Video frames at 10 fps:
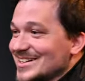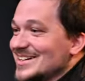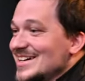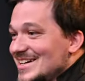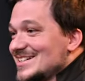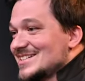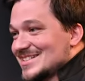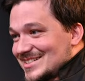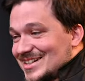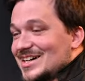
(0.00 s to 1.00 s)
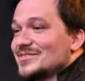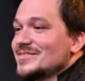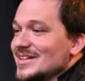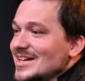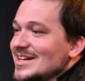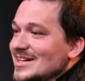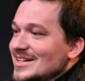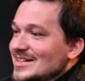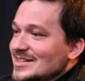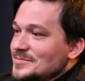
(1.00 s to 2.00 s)
you know, your stuff.
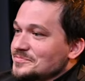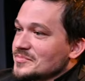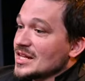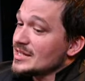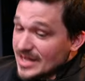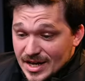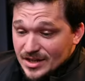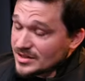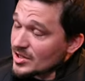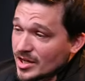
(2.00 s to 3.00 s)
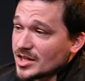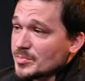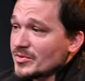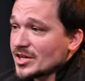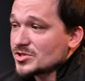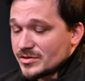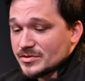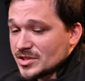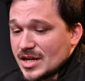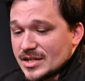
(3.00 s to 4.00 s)
Yeah, no, I keep them
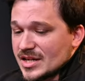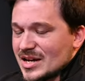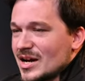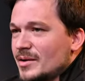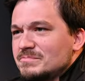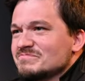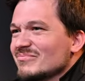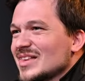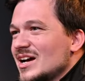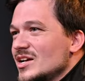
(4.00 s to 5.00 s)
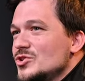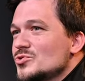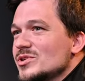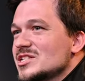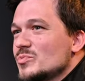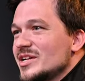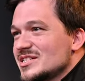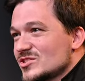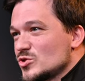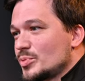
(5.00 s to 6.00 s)
actually, yeah, yeah. Um, usually it's when
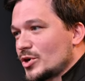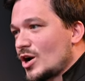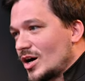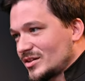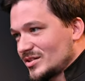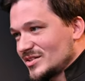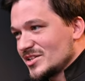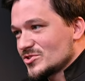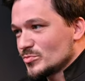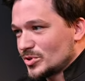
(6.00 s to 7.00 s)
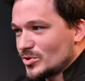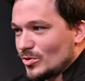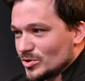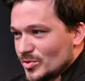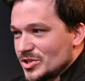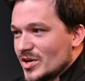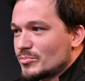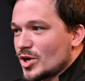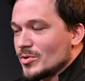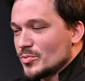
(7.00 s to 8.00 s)
it's super hot, then it's super cold when you
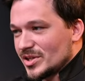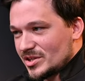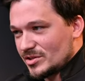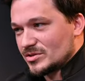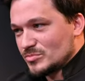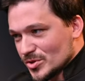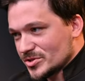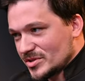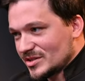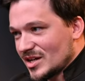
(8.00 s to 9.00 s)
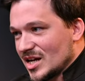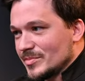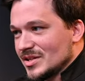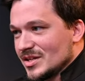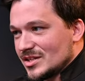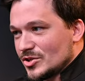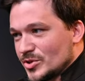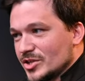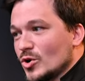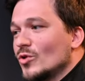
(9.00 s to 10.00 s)
have problem with gear, most of the time. You know,
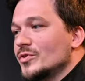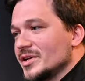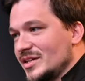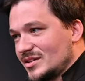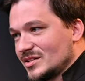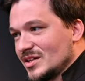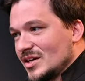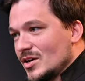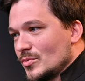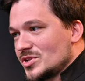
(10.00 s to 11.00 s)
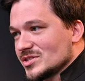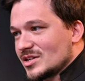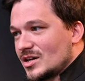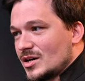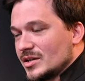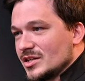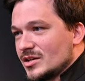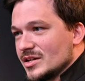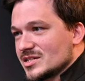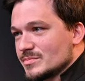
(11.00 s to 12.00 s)
you can overheat which is a lot, you
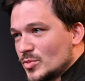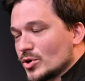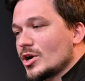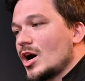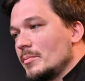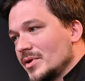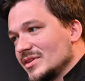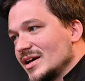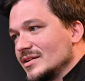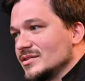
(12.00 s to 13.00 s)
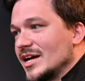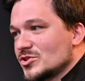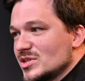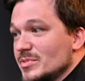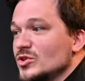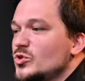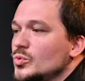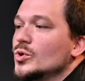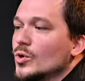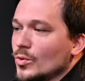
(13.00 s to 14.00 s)
know, it's more common than actually being
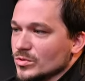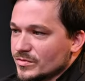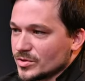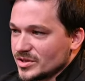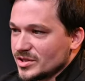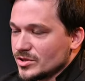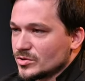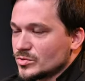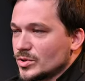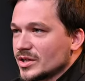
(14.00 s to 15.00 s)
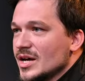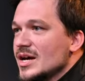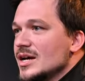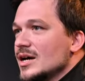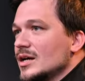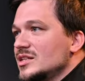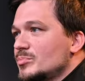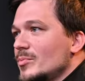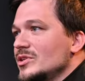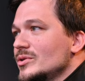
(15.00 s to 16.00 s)
too cold for the gear to work. Uh,
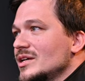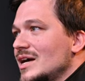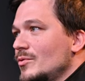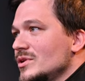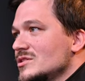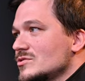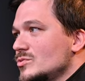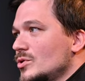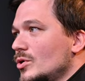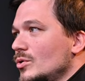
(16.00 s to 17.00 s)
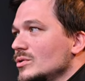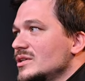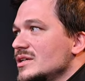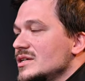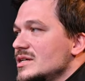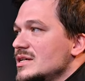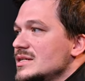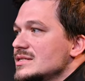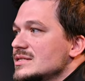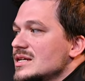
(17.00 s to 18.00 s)
the problem you can have when it's too cold
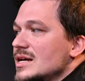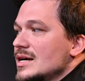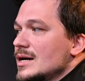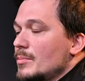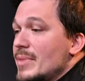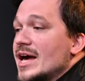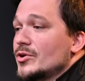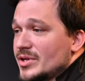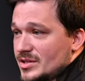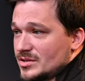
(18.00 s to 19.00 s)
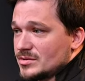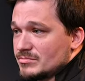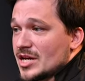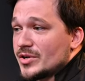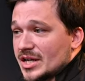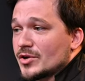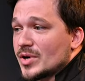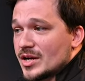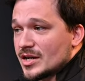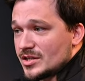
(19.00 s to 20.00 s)
is a battery battery can
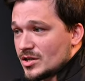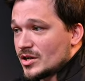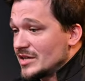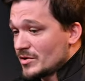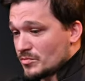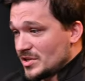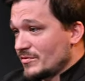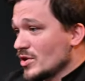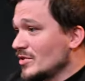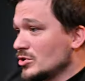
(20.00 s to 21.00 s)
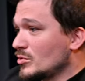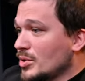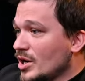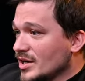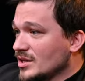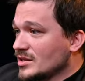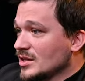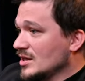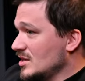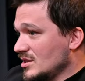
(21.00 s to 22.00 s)
run, you know, even if you have in your pocket,